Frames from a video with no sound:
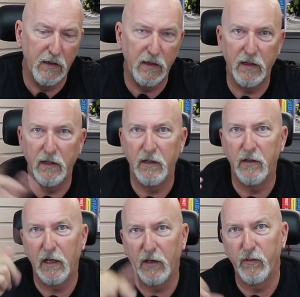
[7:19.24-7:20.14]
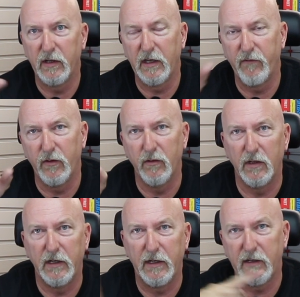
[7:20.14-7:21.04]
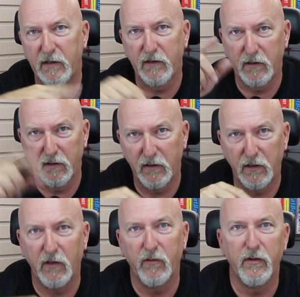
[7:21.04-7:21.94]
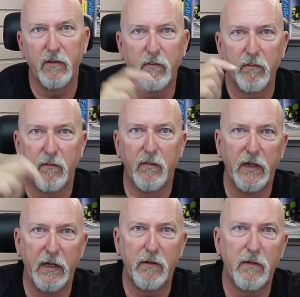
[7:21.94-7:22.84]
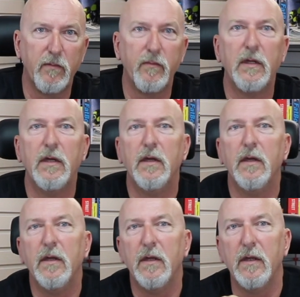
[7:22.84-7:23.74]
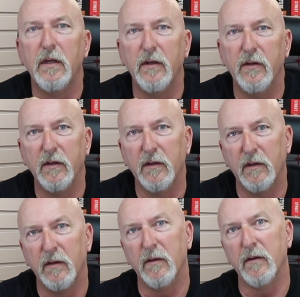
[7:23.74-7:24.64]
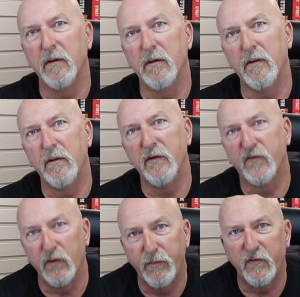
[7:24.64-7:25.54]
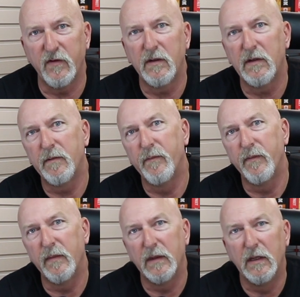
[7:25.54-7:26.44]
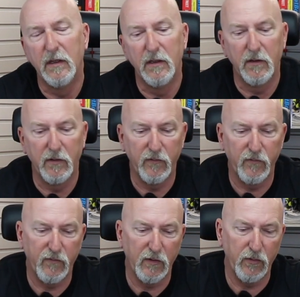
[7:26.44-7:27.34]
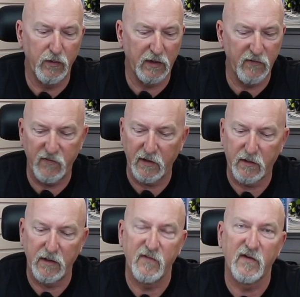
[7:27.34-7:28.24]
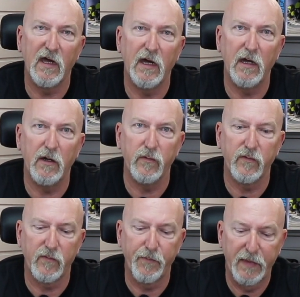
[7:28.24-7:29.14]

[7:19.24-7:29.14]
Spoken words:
I will give you a link down here in the description, so you can check this guy out.